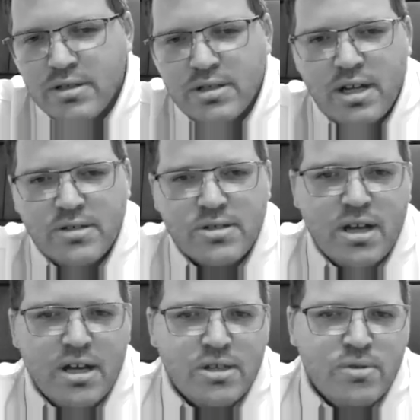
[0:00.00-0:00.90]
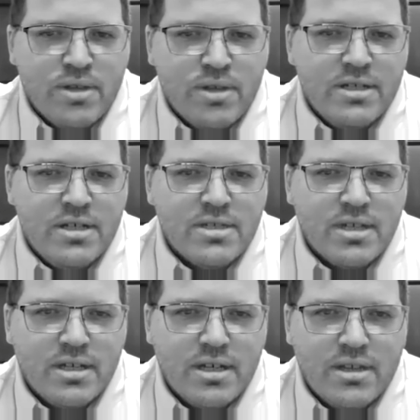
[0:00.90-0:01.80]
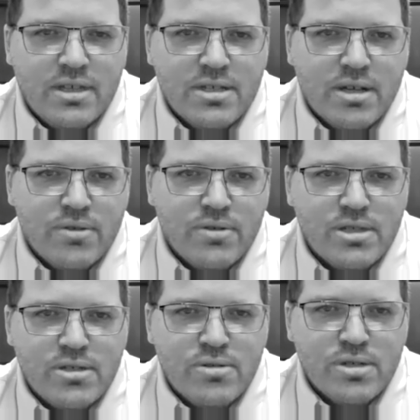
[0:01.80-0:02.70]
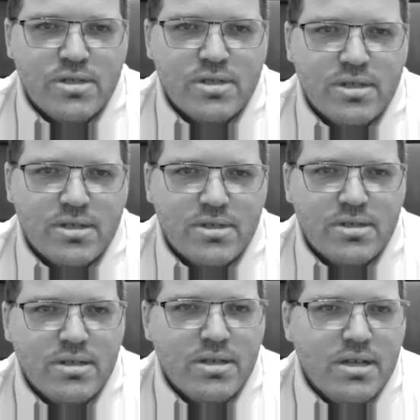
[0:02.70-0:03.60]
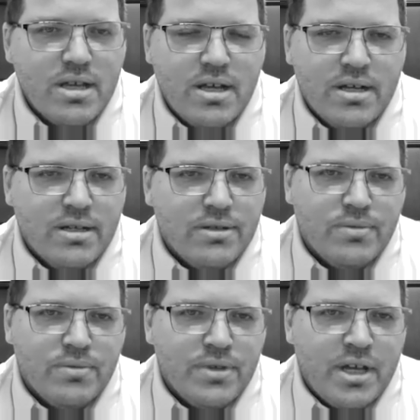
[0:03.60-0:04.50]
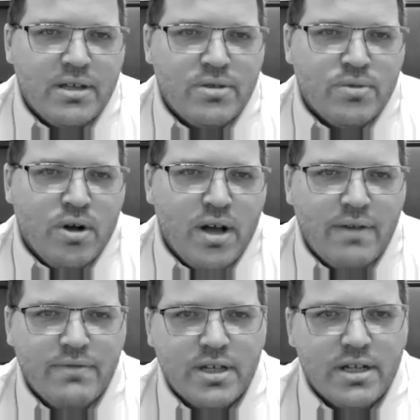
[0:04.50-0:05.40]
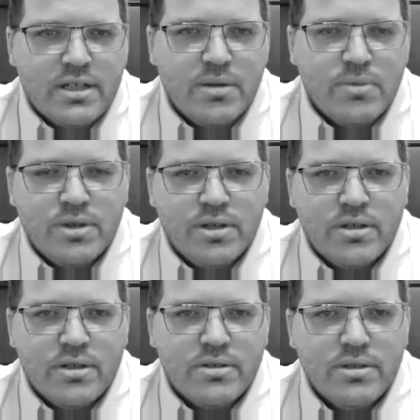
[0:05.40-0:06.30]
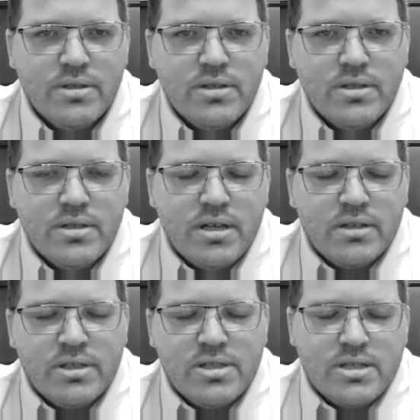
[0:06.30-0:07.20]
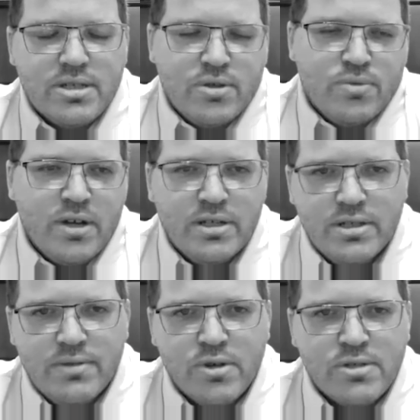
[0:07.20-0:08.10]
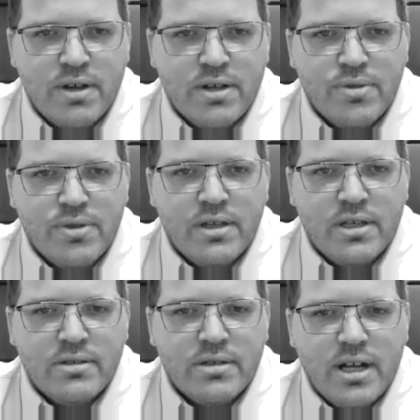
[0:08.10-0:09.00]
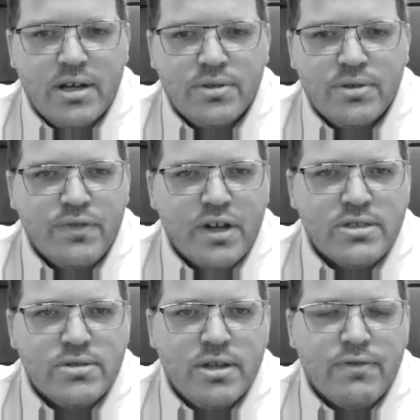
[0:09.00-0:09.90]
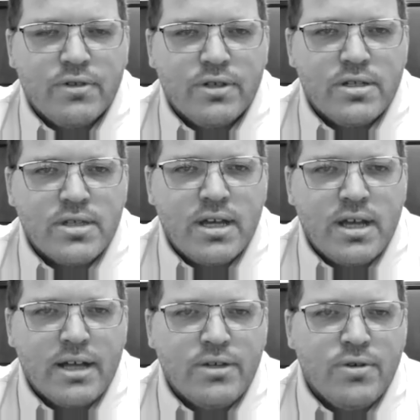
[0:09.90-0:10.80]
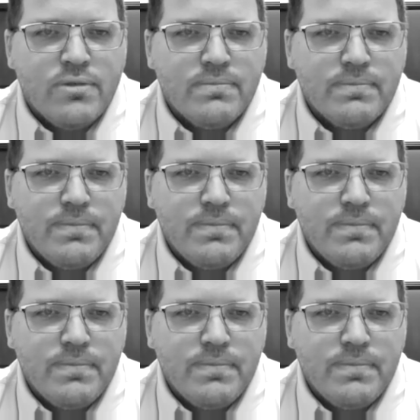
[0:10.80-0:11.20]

Dr. Scott, you with ADs at these other institutions? Because you all have to kind of come with at least it's a good way to diversify your thinking and how it'll affect you differently. Is that accurate?